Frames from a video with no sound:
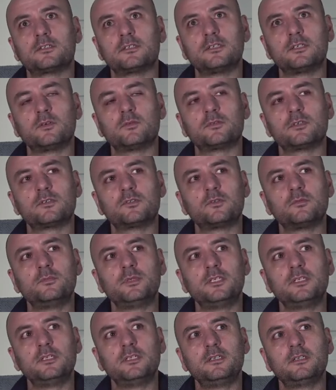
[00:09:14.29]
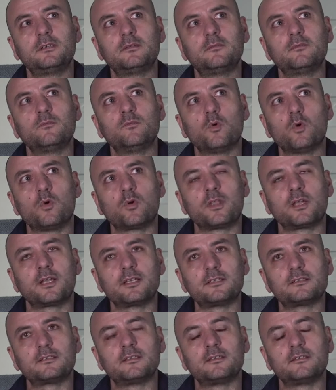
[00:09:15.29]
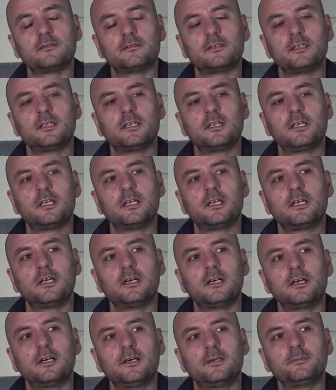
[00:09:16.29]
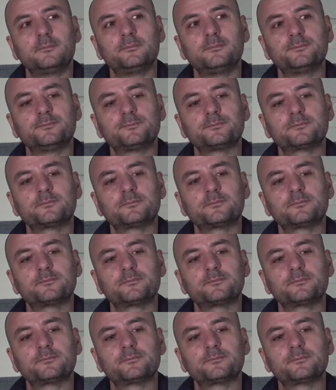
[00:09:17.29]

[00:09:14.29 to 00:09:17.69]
in order to be more, like I said, um,